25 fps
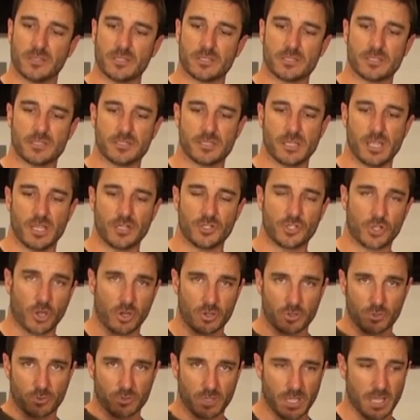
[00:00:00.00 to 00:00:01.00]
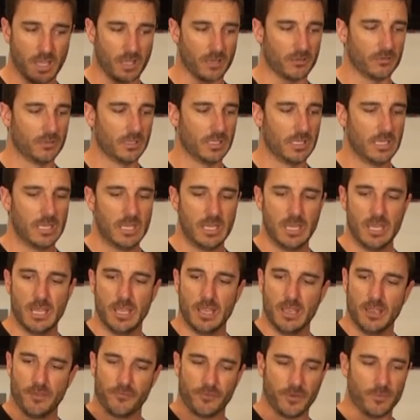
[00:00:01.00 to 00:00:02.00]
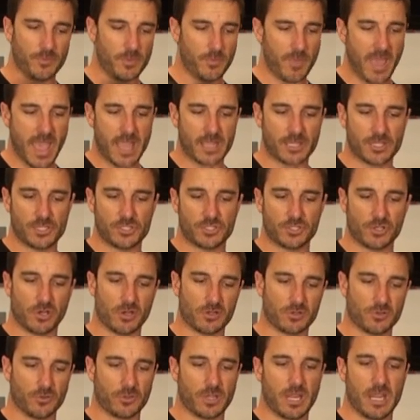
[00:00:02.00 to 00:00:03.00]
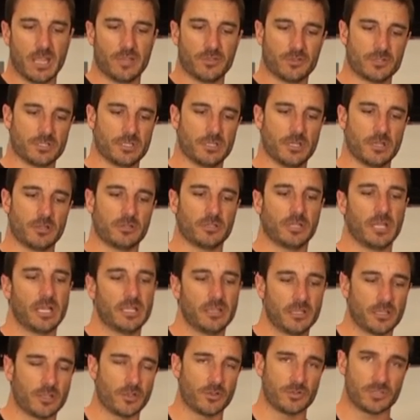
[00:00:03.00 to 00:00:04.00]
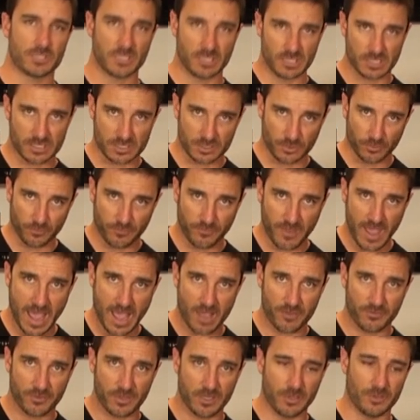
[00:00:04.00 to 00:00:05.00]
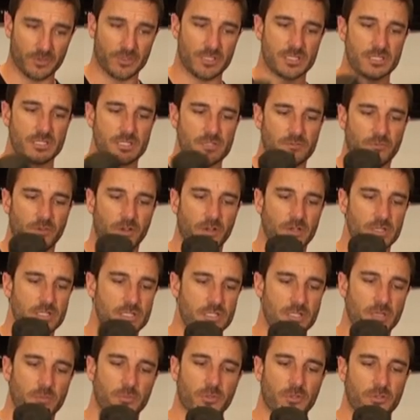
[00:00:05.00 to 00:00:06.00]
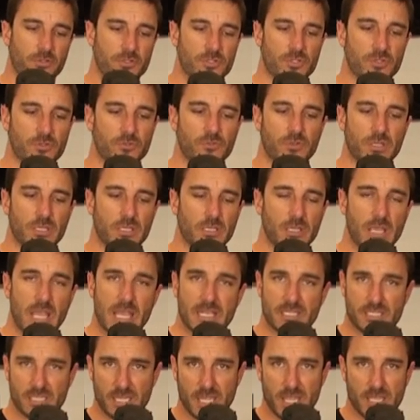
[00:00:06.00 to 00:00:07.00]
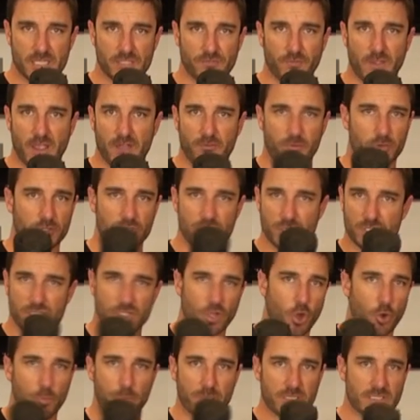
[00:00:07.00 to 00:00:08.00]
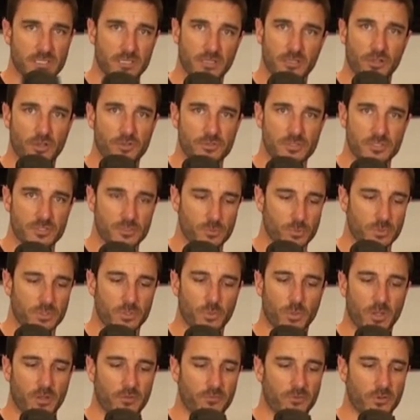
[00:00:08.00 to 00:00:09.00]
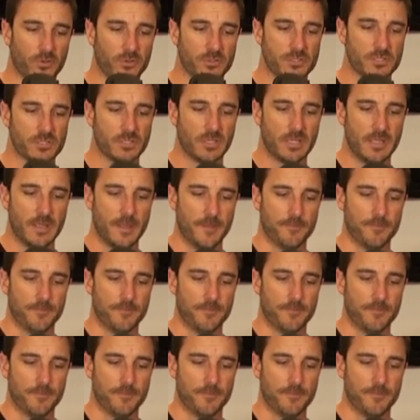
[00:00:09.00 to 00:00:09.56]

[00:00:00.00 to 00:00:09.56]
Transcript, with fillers: and this is a charcoal can. From the back of this charcoal can, there's another line that goes to this little valve here, and this is very similar to the SAS valve, where it just opens and closes with with 12 volts.